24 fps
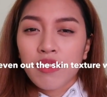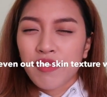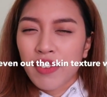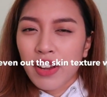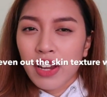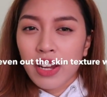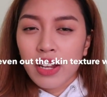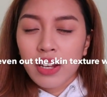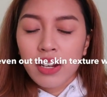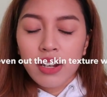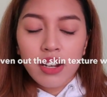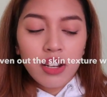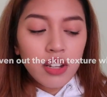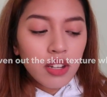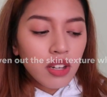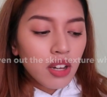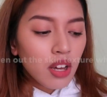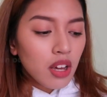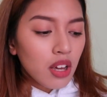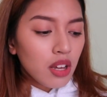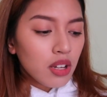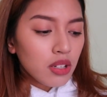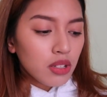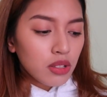fade.
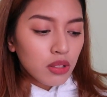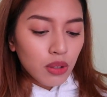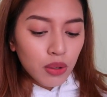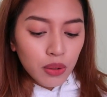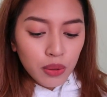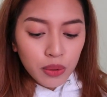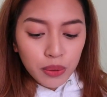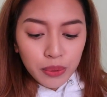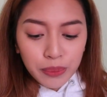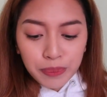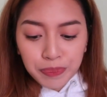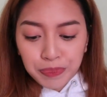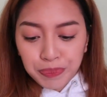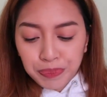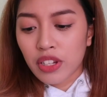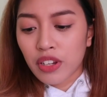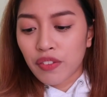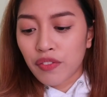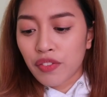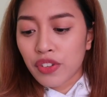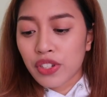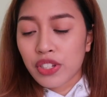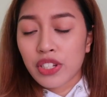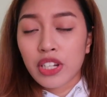So
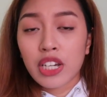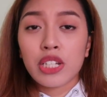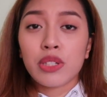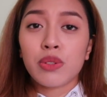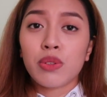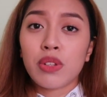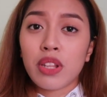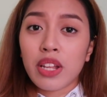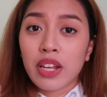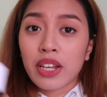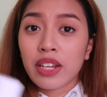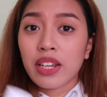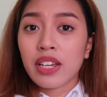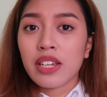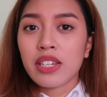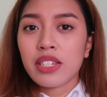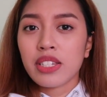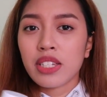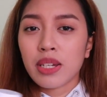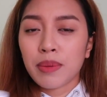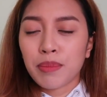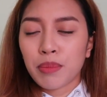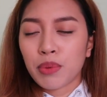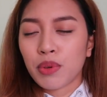if you guys would like a
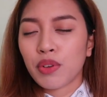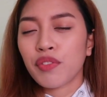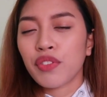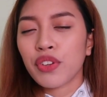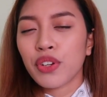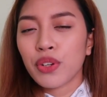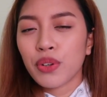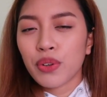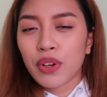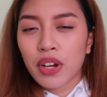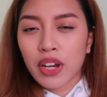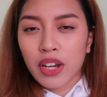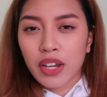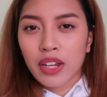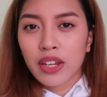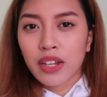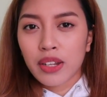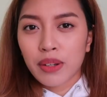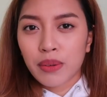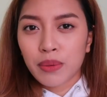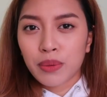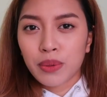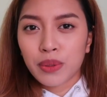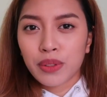separate review,
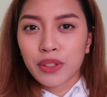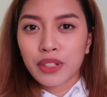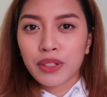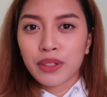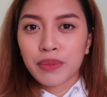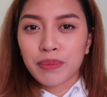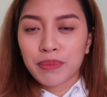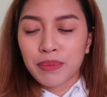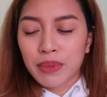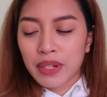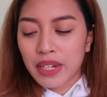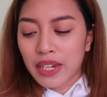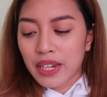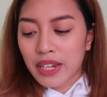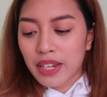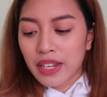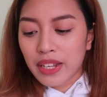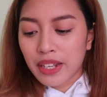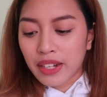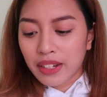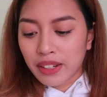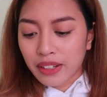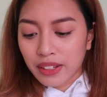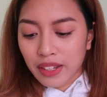I would
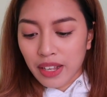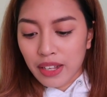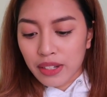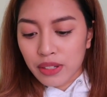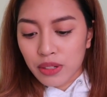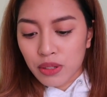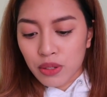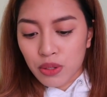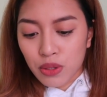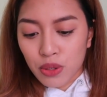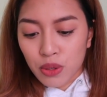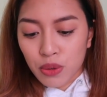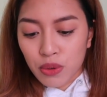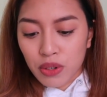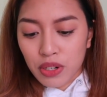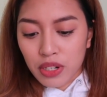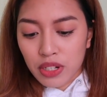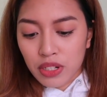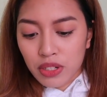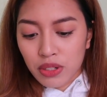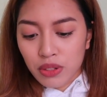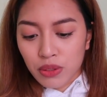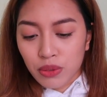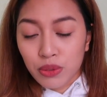be glad to do
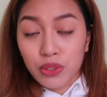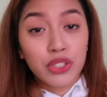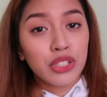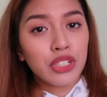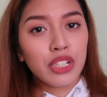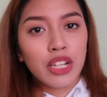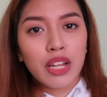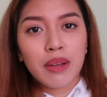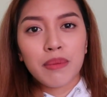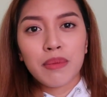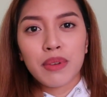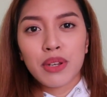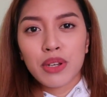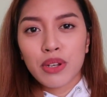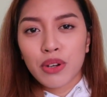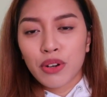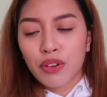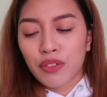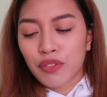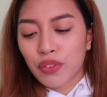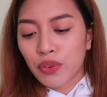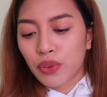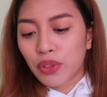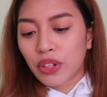one, so just let me know
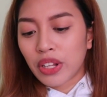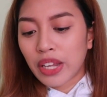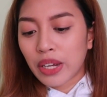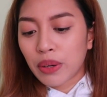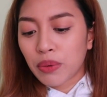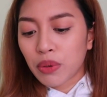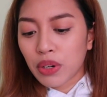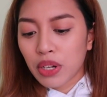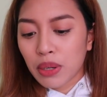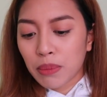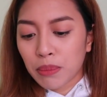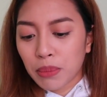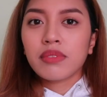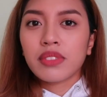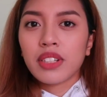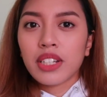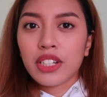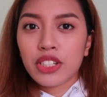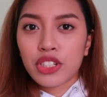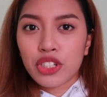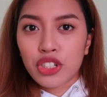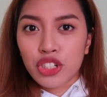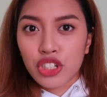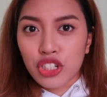if you would like one.
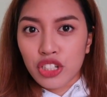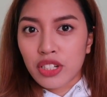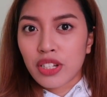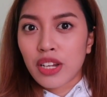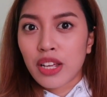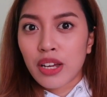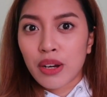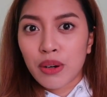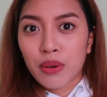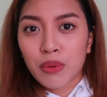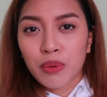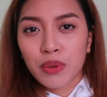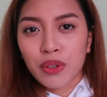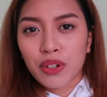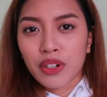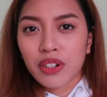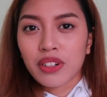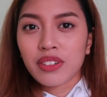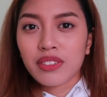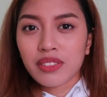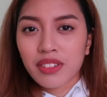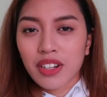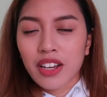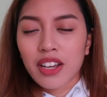It's just now
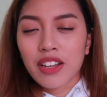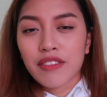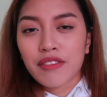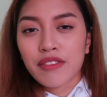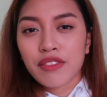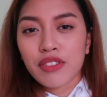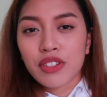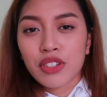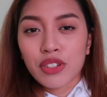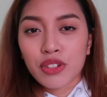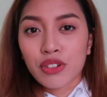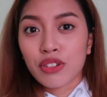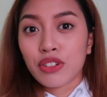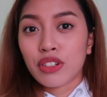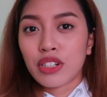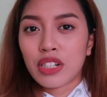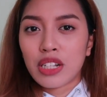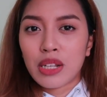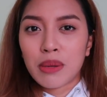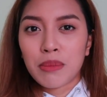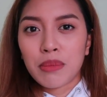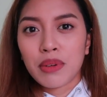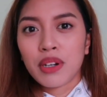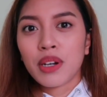where I've
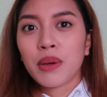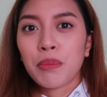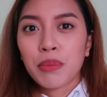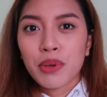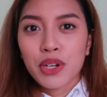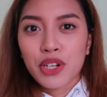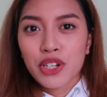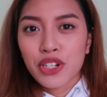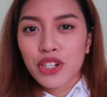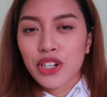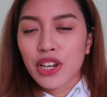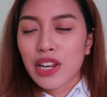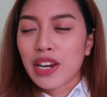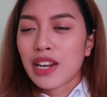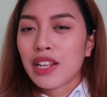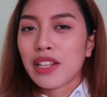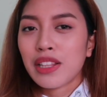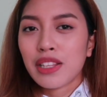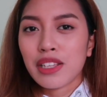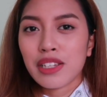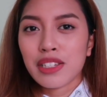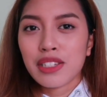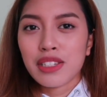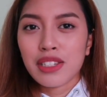seriously been appreciating
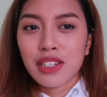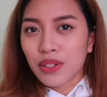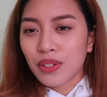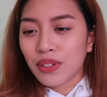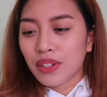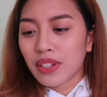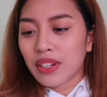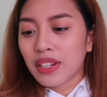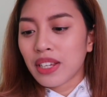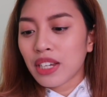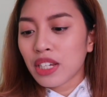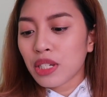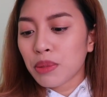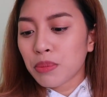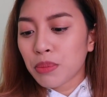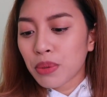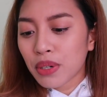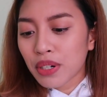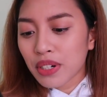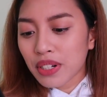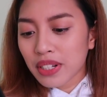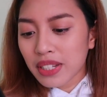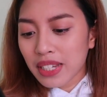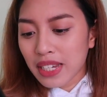this. So the next
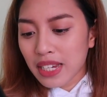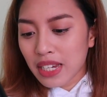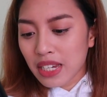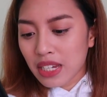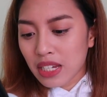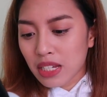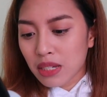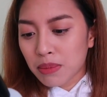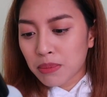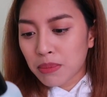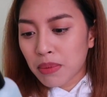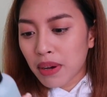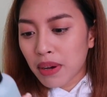product is